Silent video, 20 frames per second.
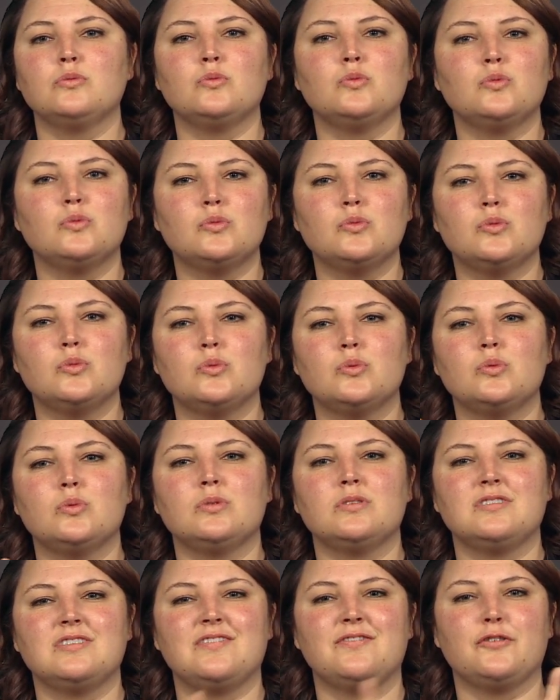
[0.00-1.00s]
and keep
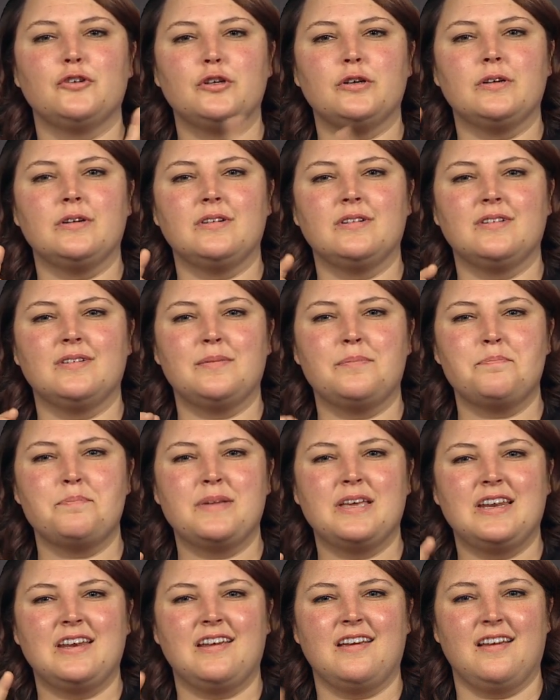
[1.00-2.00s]
at least one
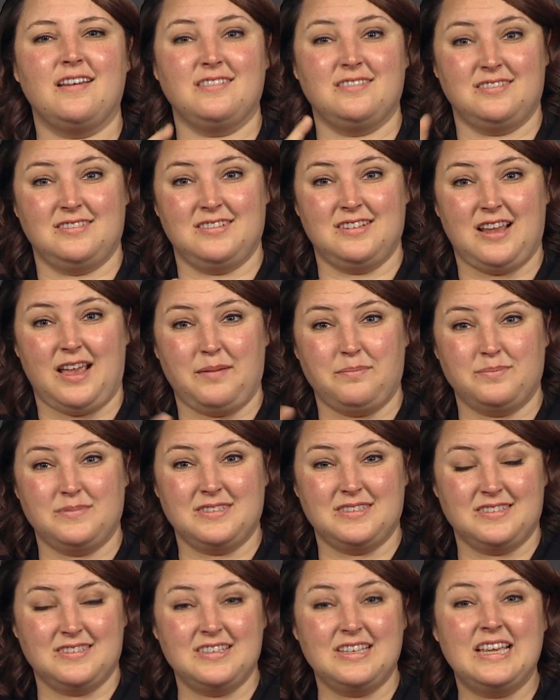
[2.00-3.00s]
of those copies
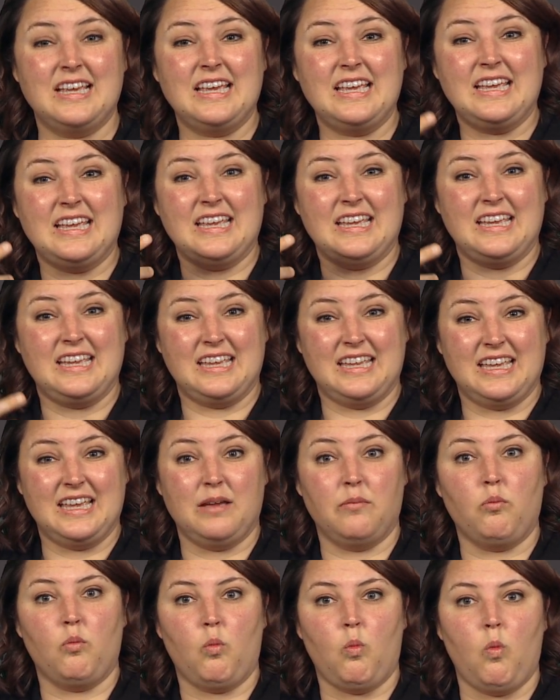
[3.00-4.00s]
off-site.
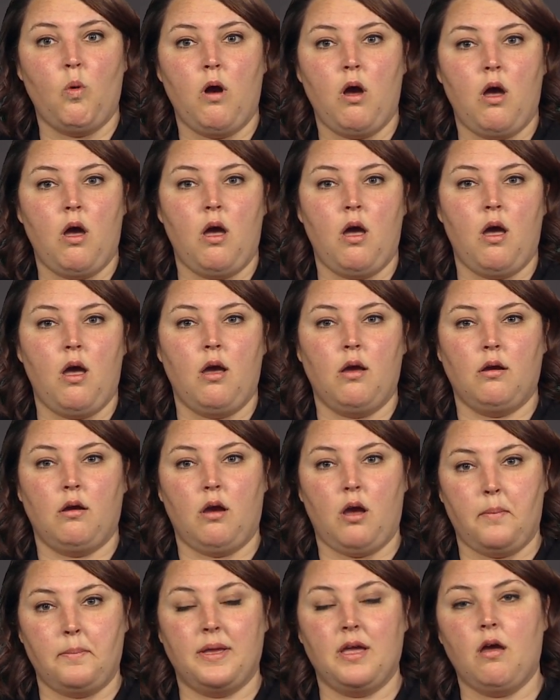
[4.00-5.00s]
If
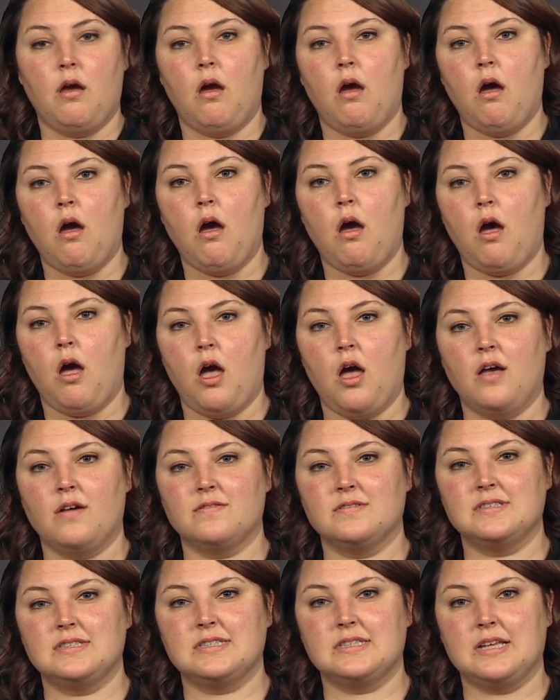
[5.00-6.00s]
you've gone to all this
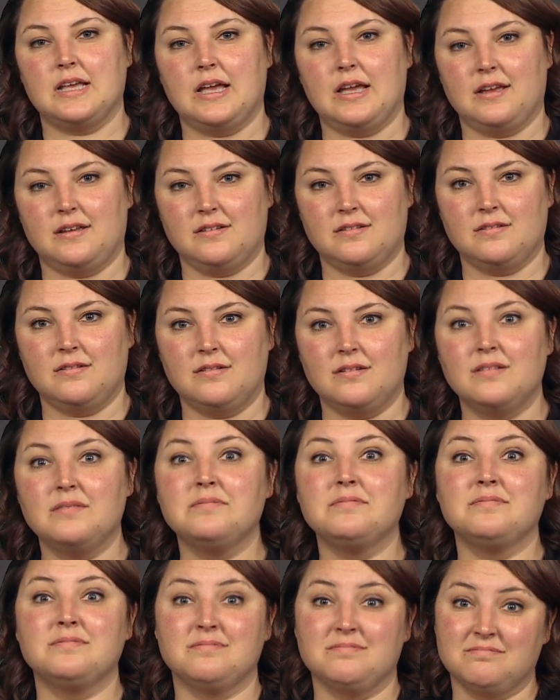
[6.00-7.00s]
trouble
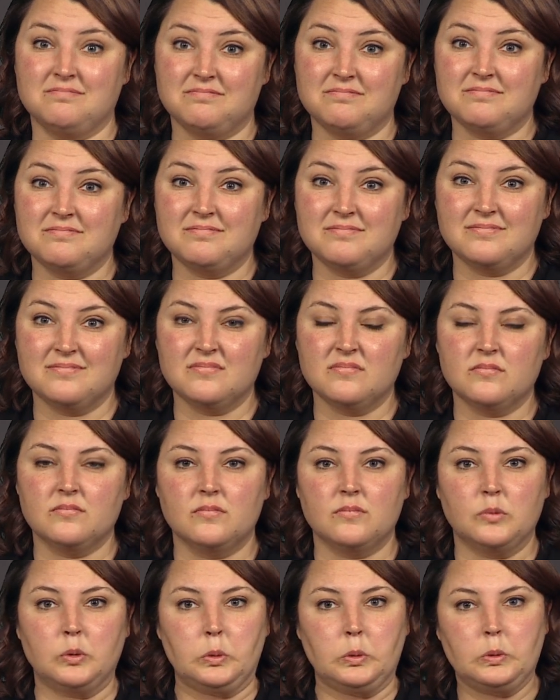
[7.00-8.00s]
to manage your
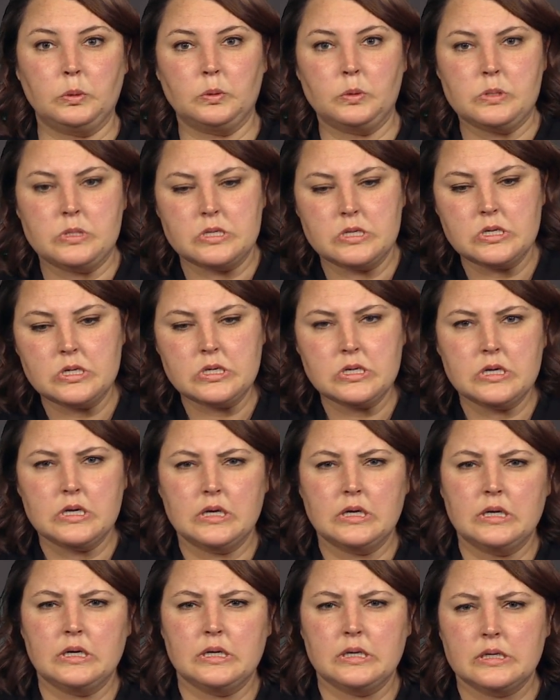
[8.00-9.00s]
pictures, you
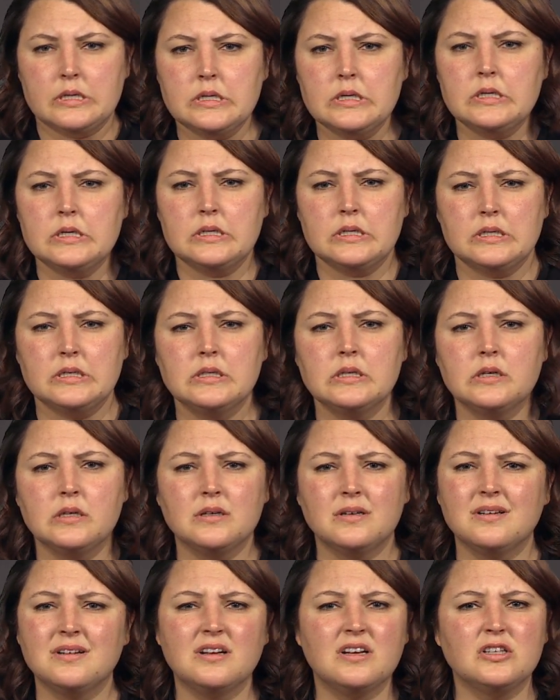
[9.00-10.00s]
don't want them to get
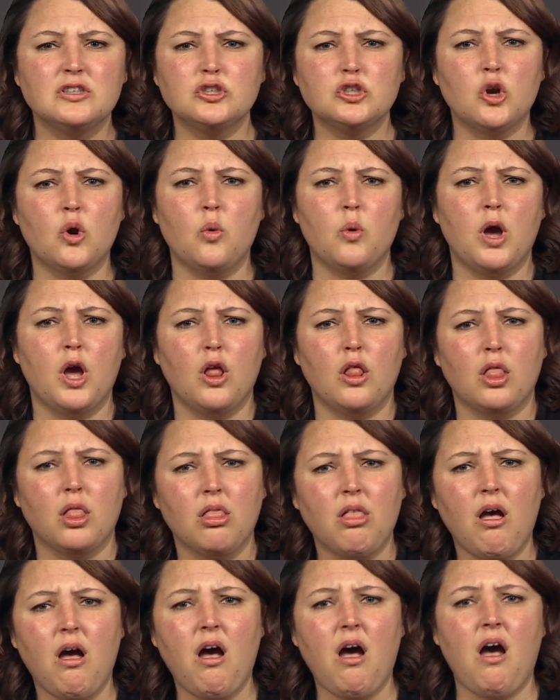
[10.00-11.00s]
destroyed if your
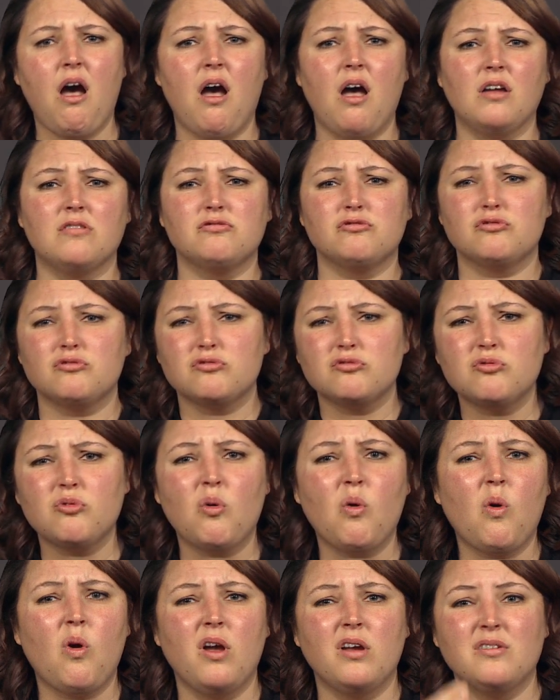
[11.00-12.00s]
computer crashes or
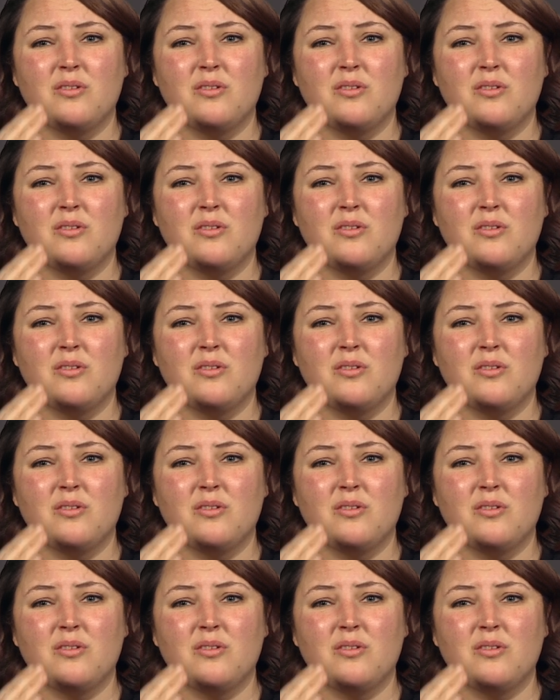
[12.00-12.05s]
if